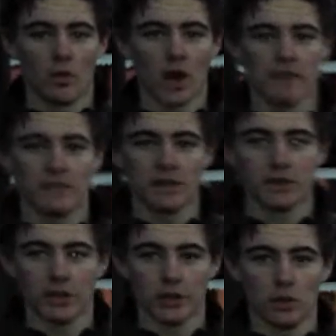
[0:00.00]
whatever you
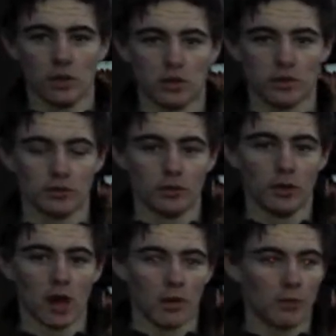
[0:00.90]
do, do
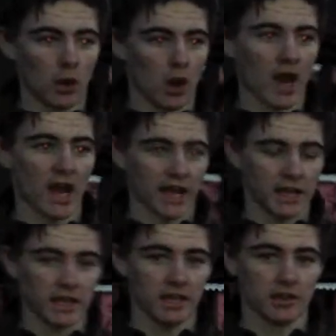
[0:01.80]
not put
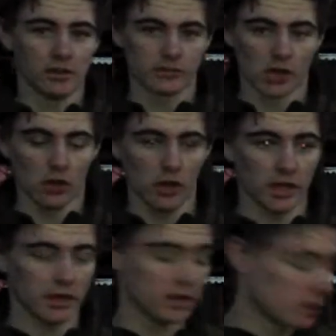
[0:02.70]
any salt in